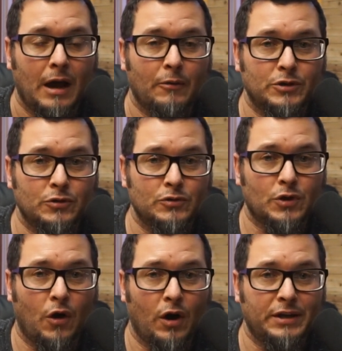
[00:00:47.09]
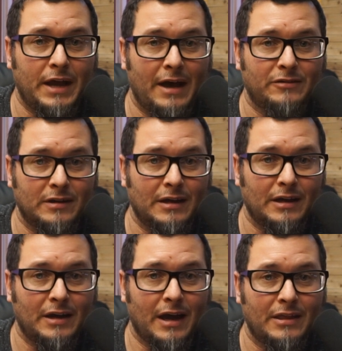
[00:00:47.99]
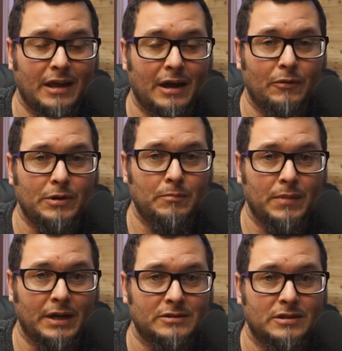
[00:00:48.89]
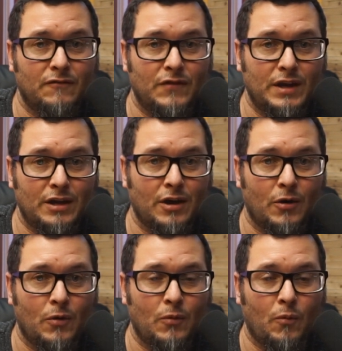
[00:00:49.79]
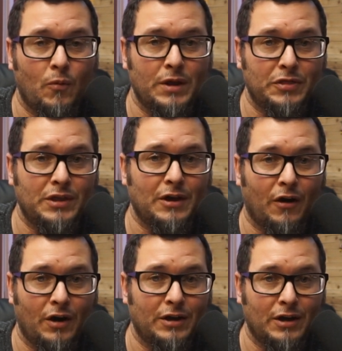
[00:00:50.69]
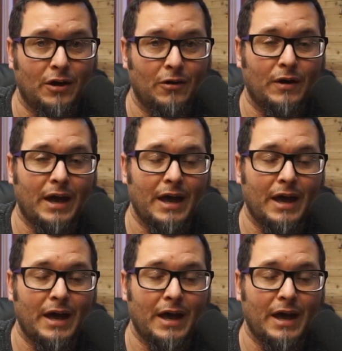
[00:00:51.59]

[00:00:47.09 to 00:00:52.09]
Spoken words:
I would use Audacity and then I would mix the video with the audio,